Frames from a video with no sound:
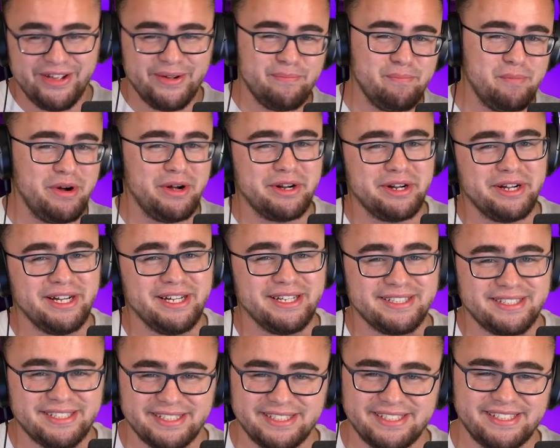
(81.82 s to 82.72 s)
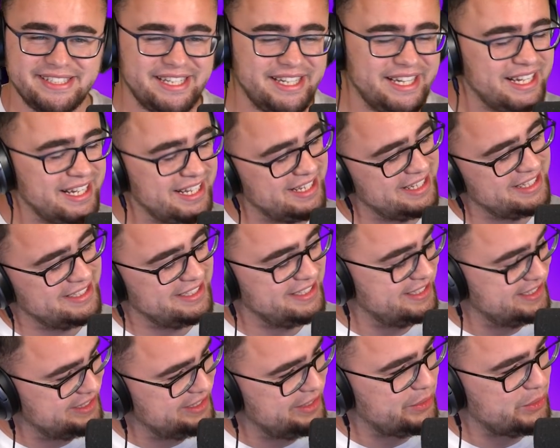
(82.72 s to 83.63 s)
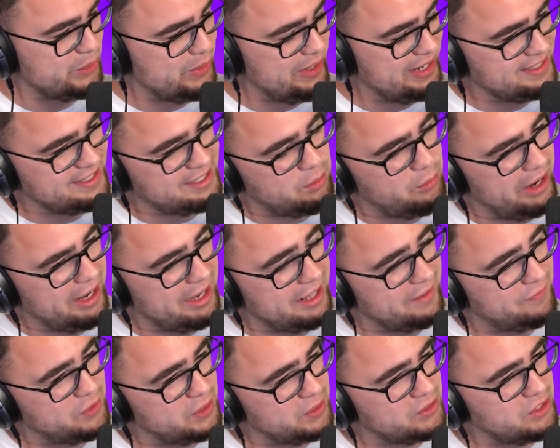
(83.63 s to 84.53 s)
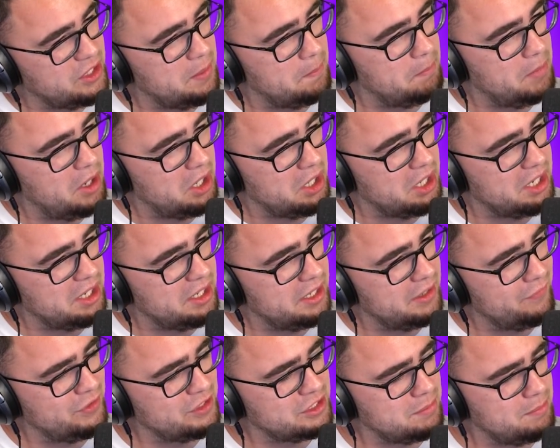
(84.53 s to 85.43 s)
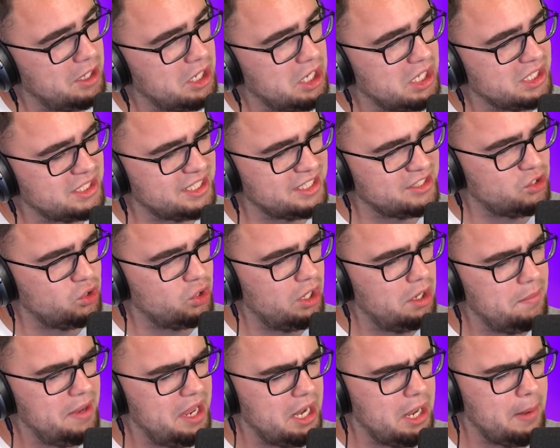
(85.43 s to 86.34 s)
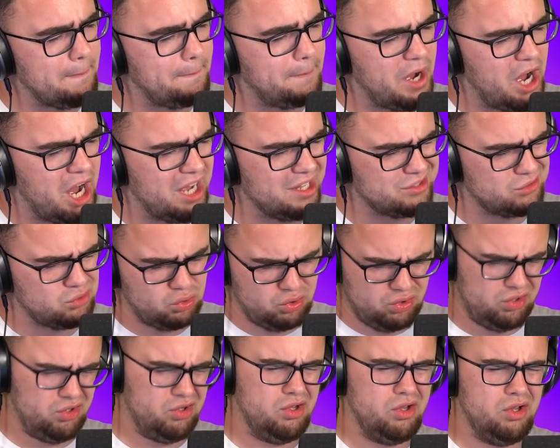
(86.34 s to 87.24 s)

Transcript: Among Us is uh, a little crazy. Wait, if there's an Among, if it's Among Us, is there going to be an imposter?